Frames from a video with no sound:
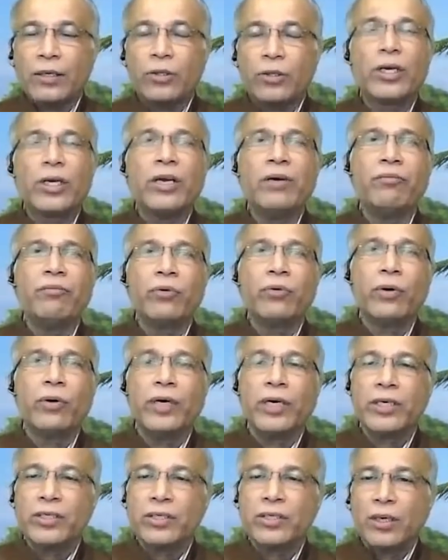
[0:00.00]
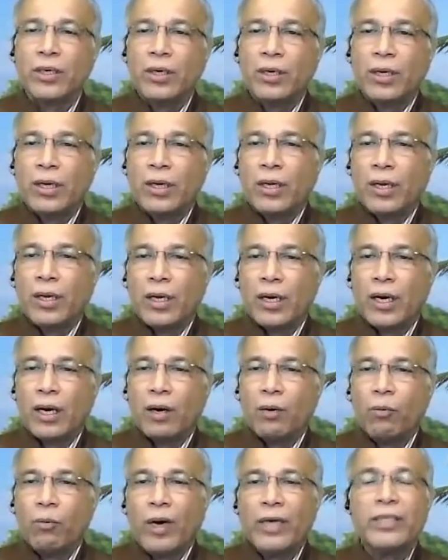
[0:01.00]
to give viewers
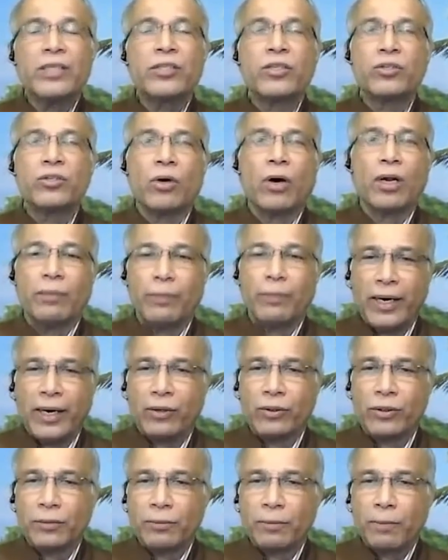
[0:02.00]
what this is all about.